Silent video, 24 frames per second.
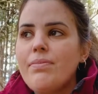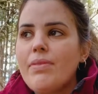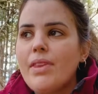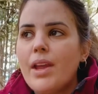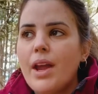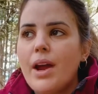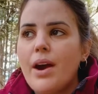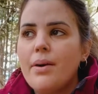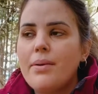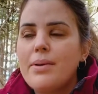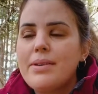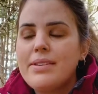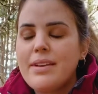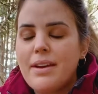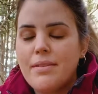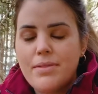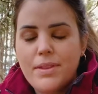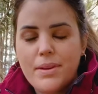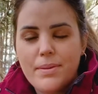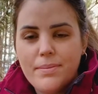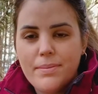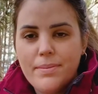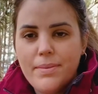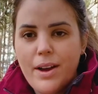I always have
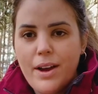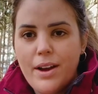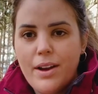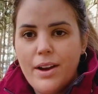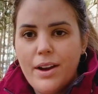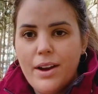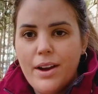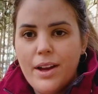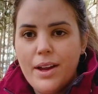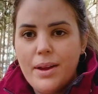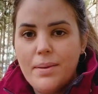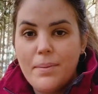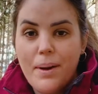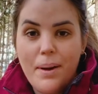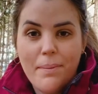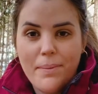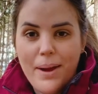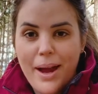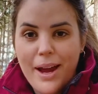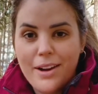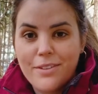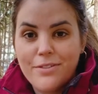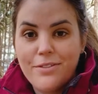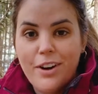them in my
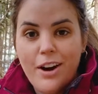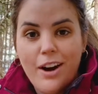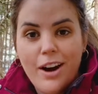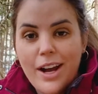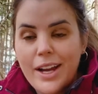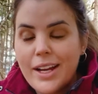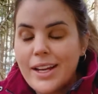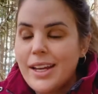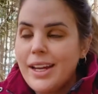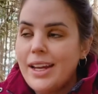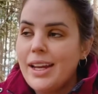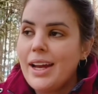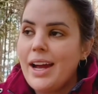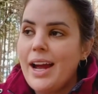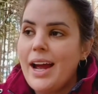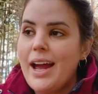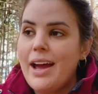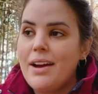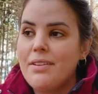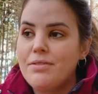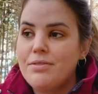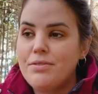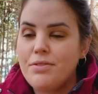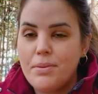bag for hiking. I
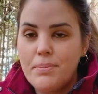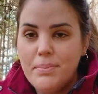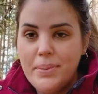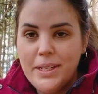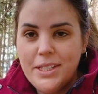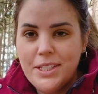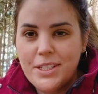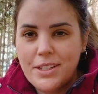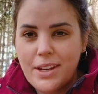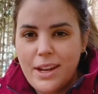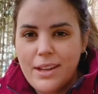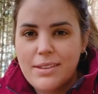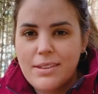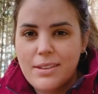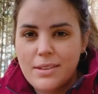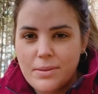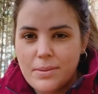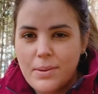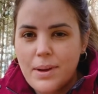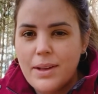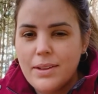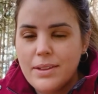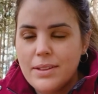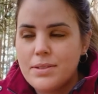have them for beach days as
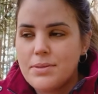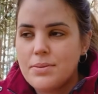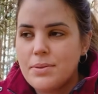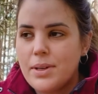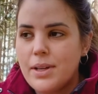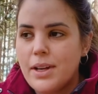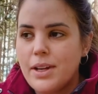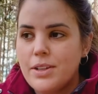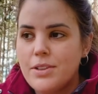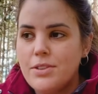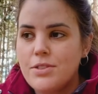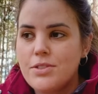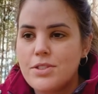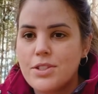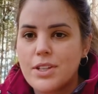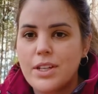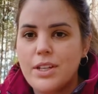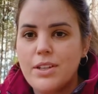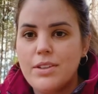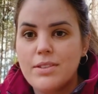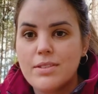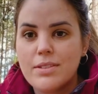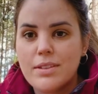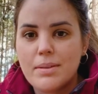well. That's when I usually
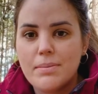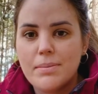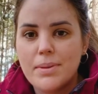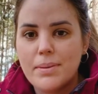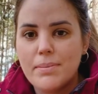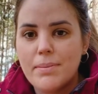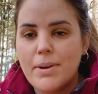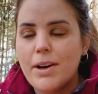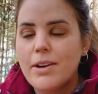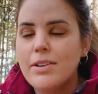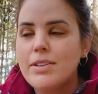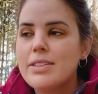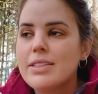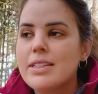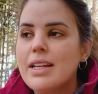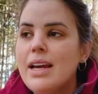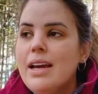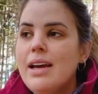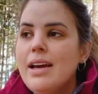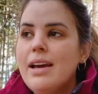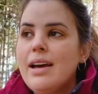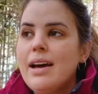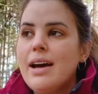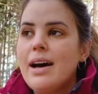use them the most,
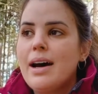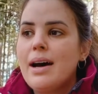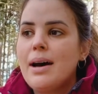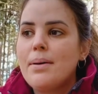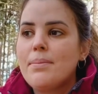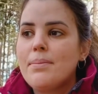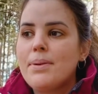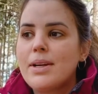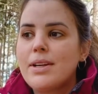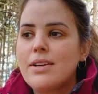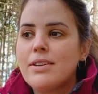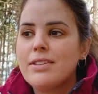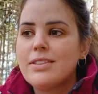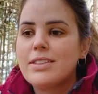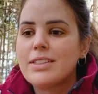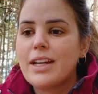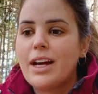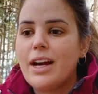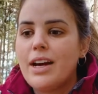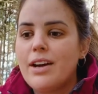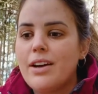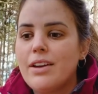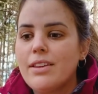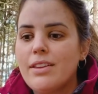because
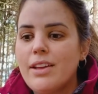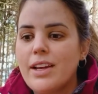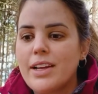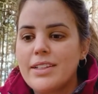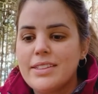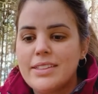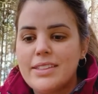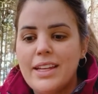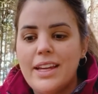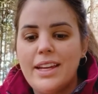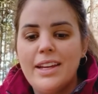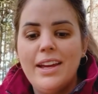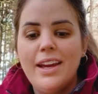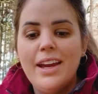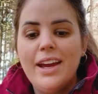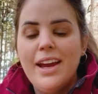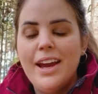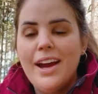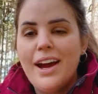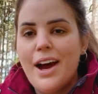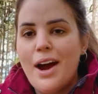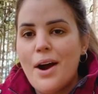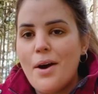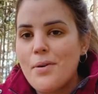like I said,
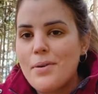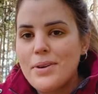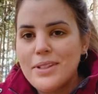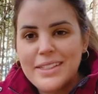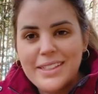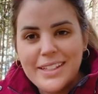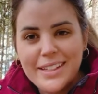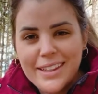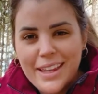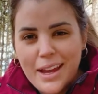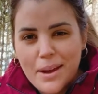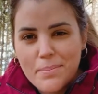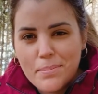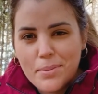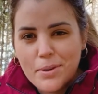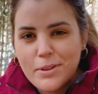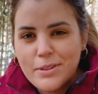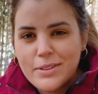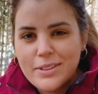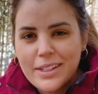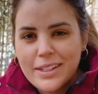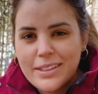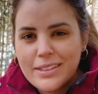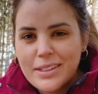I always need that
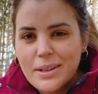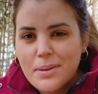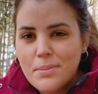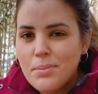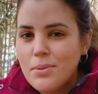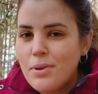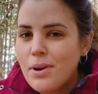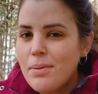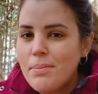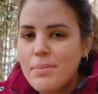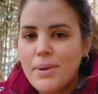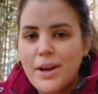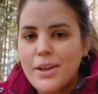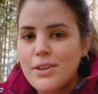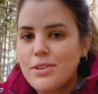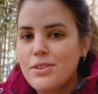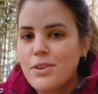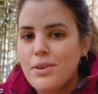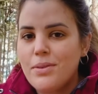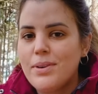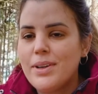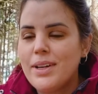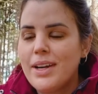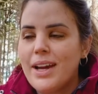boost at some point, but I
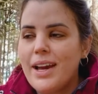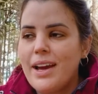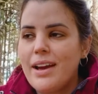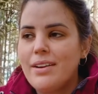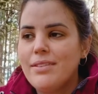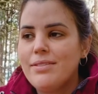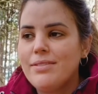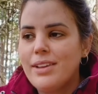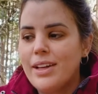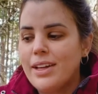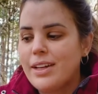don't want to have